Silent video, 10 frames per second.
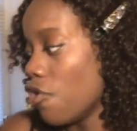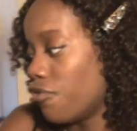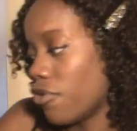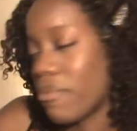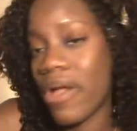
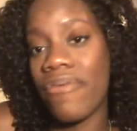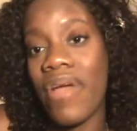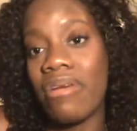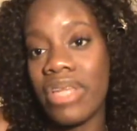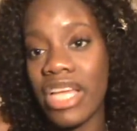For my
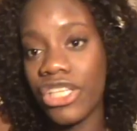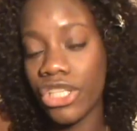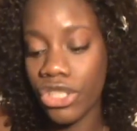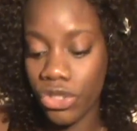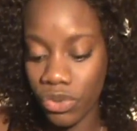
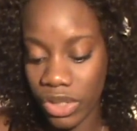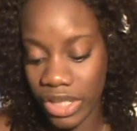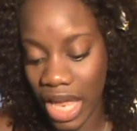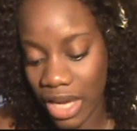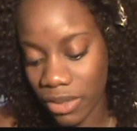foundation to
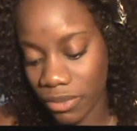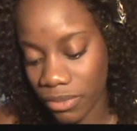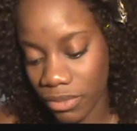set,